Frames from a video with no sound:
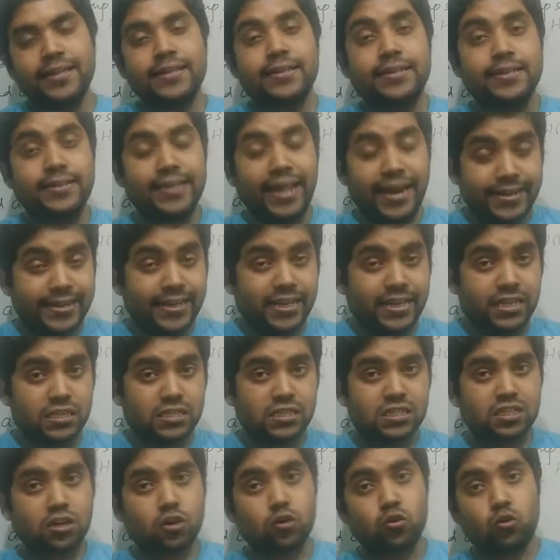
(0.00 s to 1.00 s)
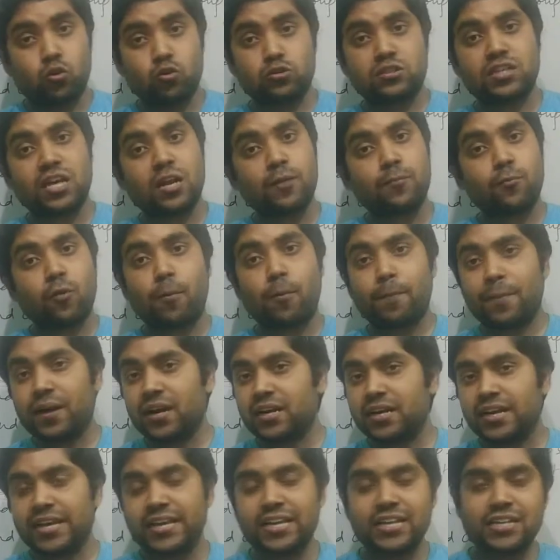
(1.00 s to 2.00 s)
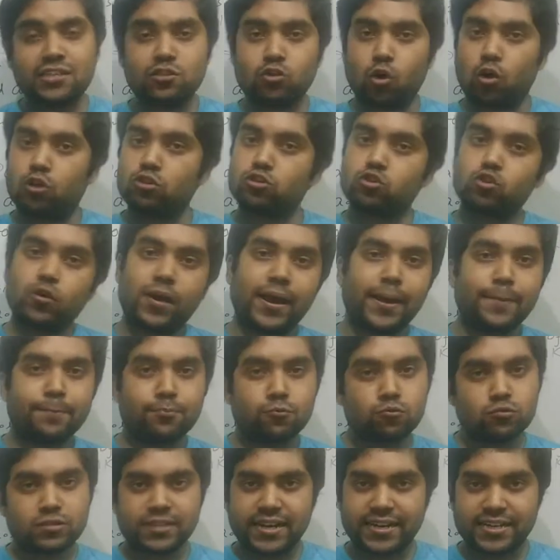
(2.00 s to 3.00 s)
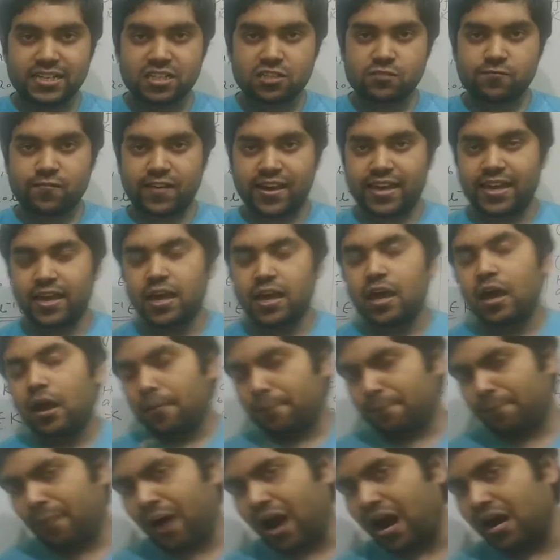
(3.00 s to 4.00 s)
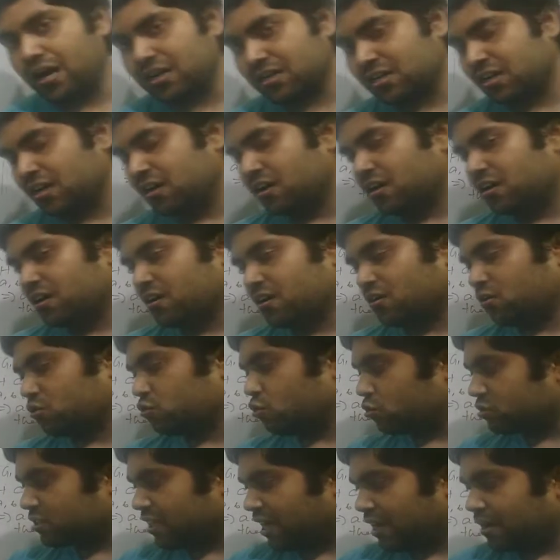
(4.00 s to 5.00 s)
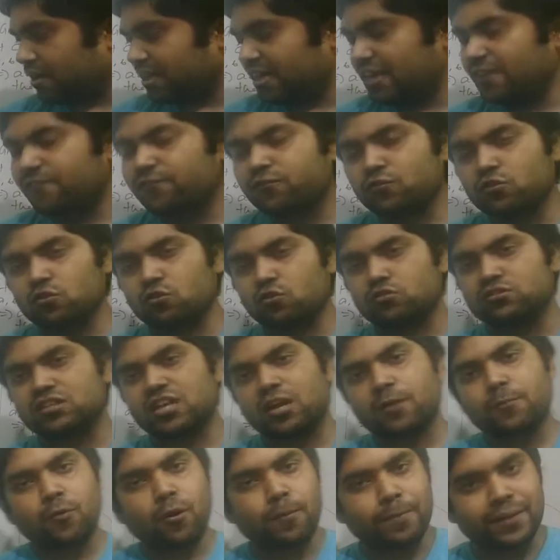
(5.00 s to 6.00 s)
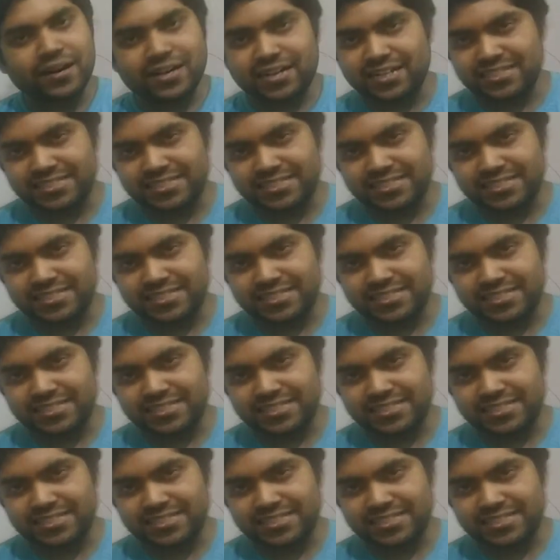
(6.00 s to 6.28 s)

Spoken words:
That is, the closure property is also have to satisfy. But if closure property